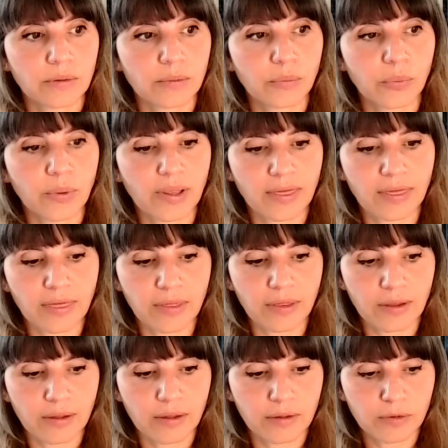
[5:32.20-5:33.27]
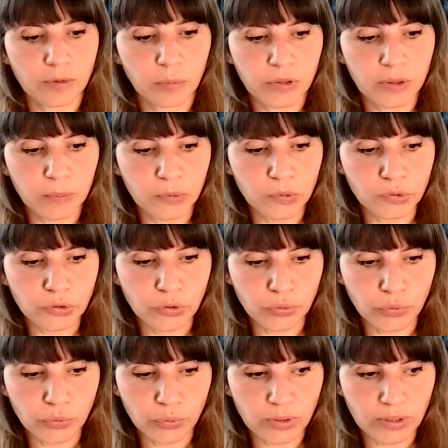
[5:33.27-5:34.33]
with the people
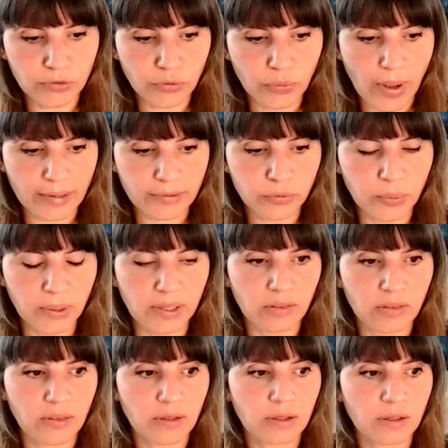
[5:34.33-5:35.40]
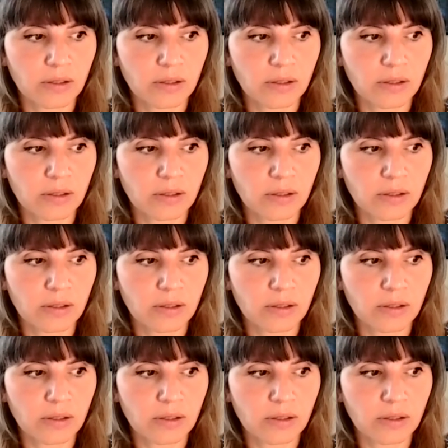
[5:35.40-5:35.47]
you interact with,